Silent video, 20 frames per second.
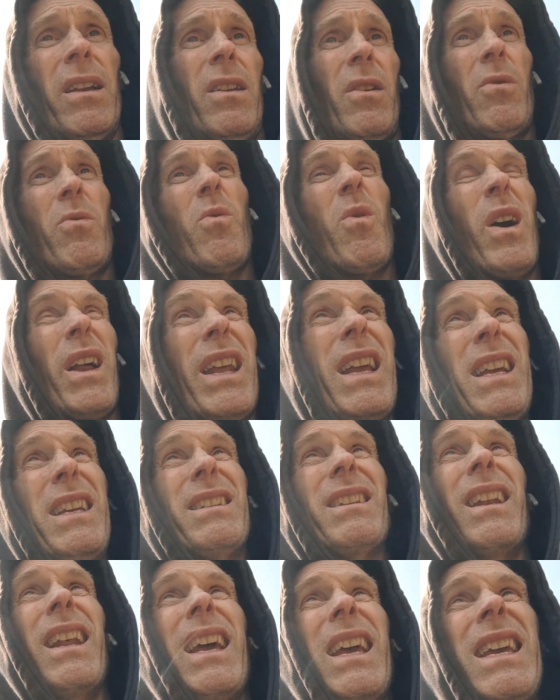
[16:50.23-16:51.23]
quite
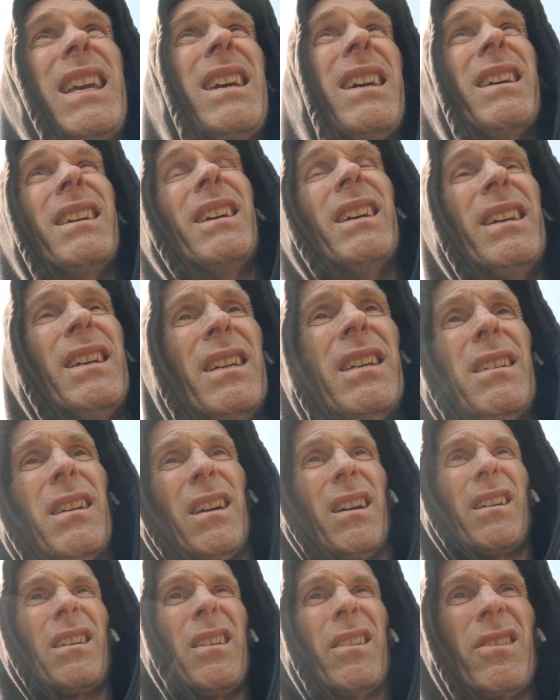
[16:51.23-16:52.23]
easily
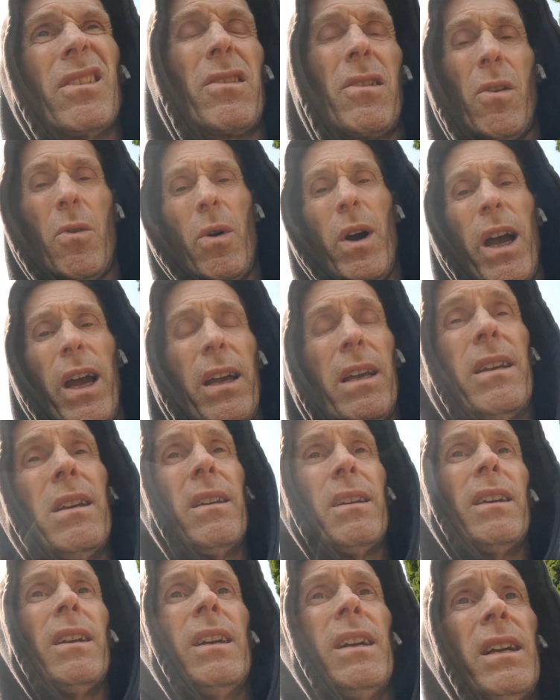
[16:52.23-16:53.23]
I could have just quit,
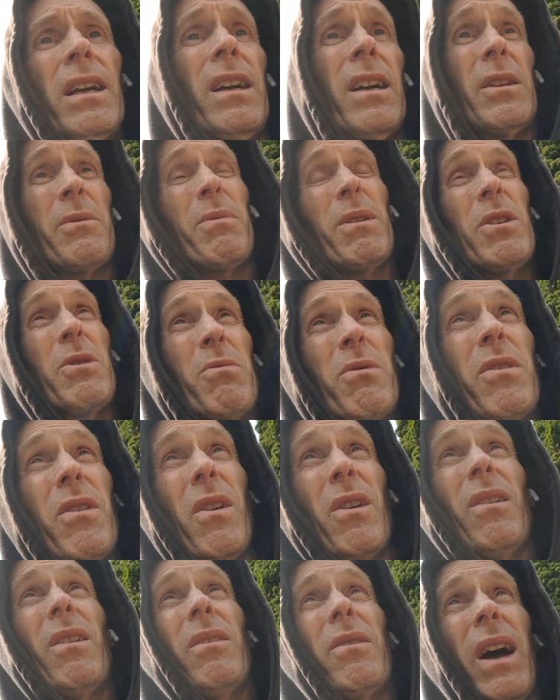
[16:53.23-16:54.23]
especially with
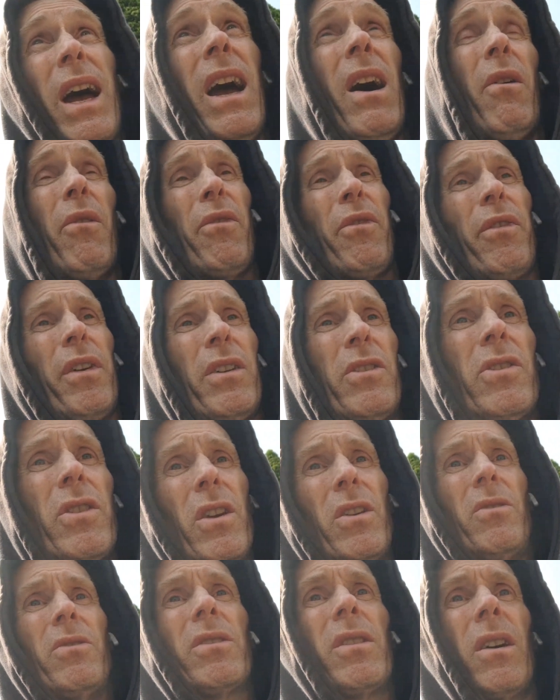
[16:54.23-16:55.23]
the health
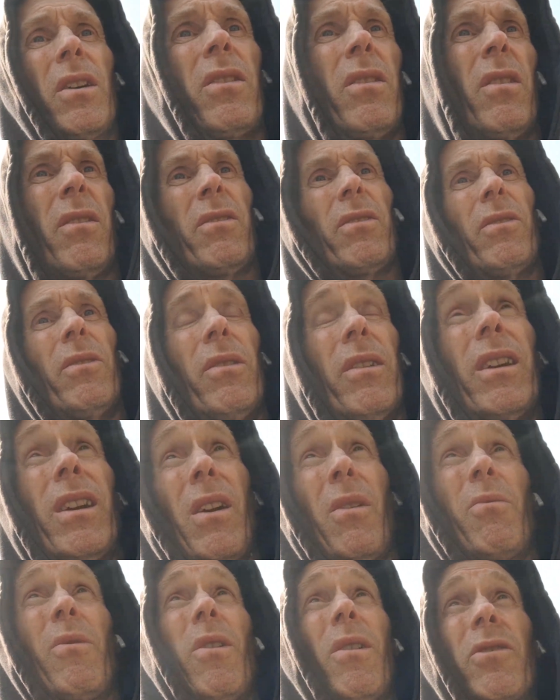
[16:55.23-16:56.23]
issues. I could have
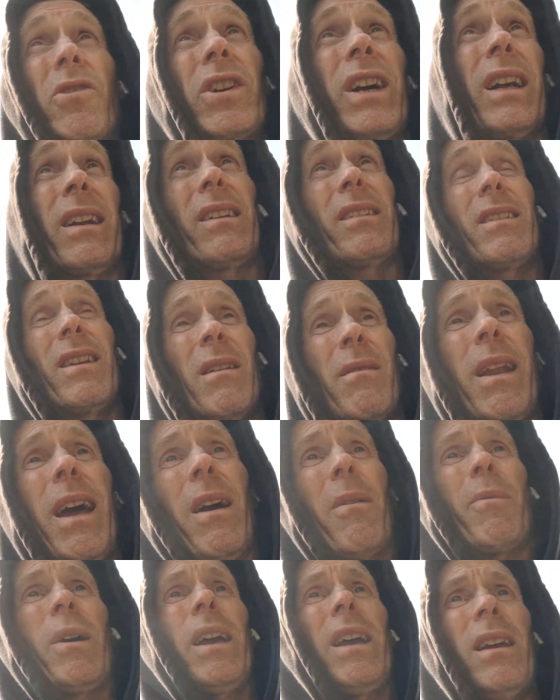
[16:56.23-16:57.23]
thought, jack this in
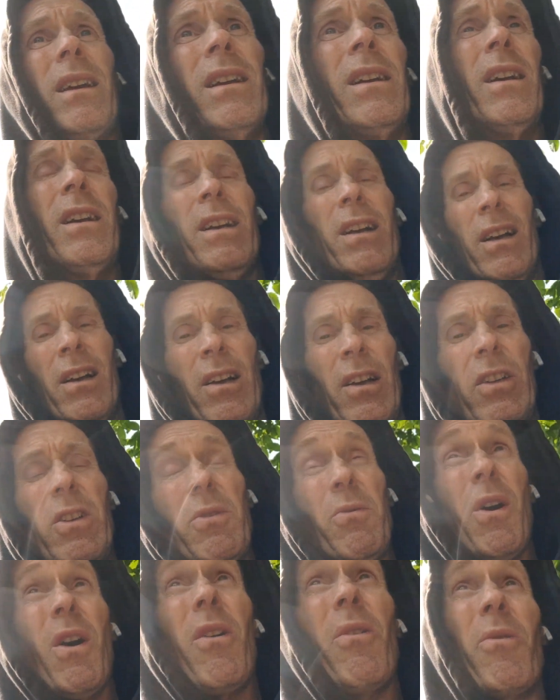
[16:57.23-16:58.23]
now, mate, you're
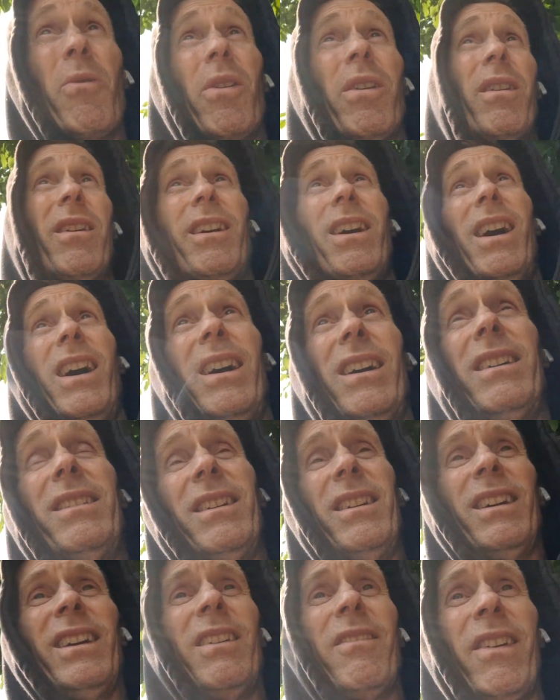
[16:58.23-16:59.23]
too old,
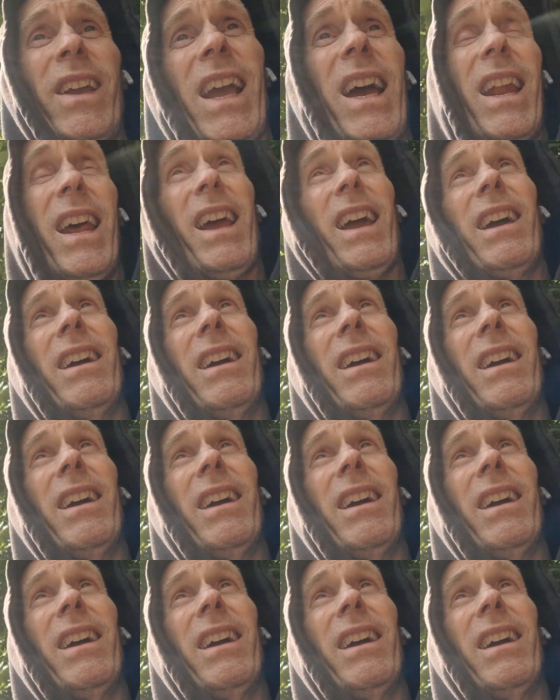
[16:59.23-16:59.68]
forget it,